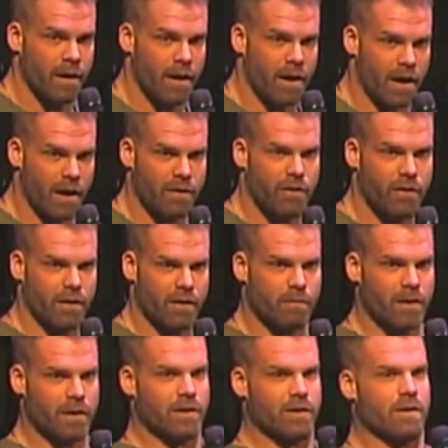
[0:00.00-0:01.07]
I thought,
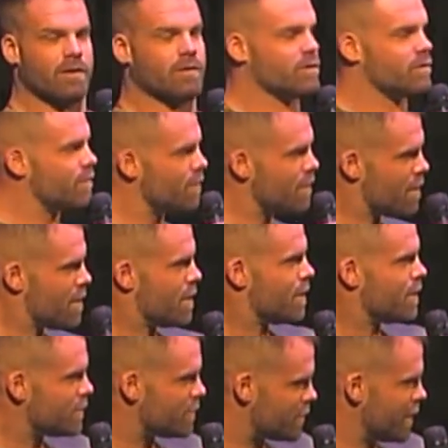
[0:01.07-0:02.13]
I was
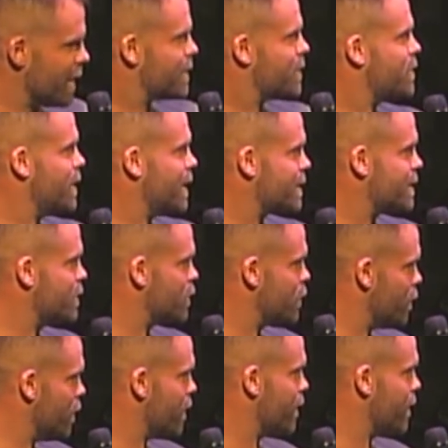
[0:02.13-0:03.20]
6'6" and
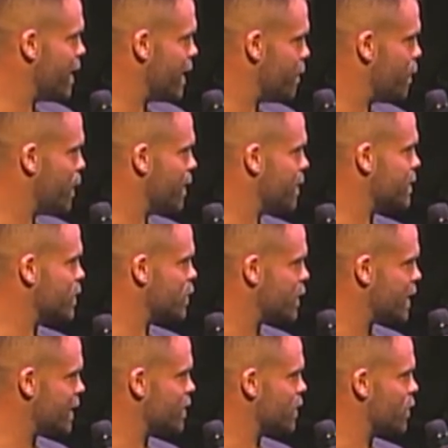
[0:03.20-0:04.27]
280 pounds of
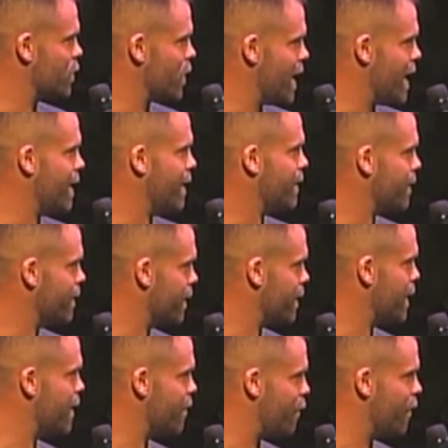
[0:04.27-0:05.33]
chiseled granite. Like,
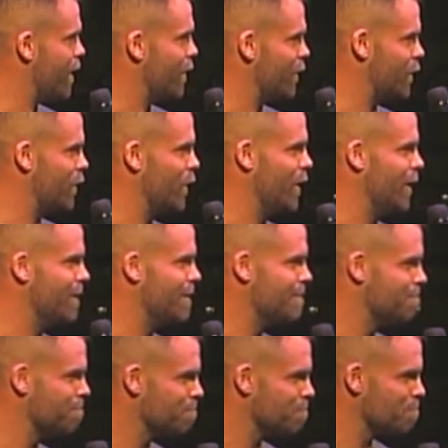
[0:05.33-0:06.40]
I felt good.
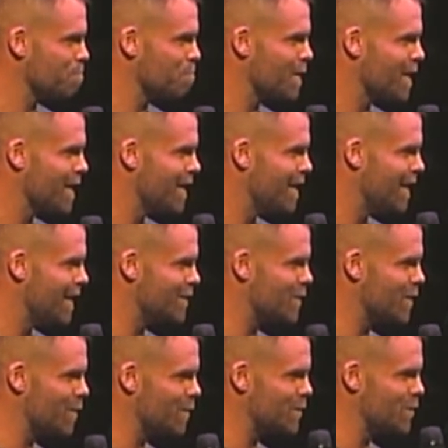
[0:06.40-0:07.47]
And so
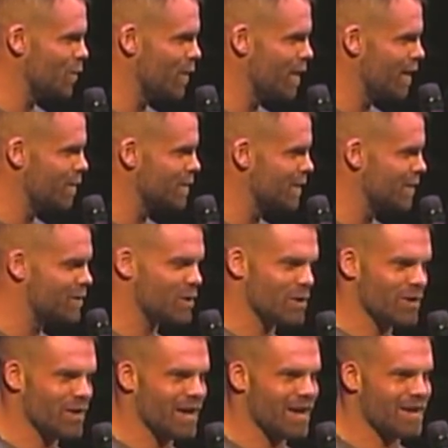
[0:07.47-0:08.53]
there was no way I was going to turn that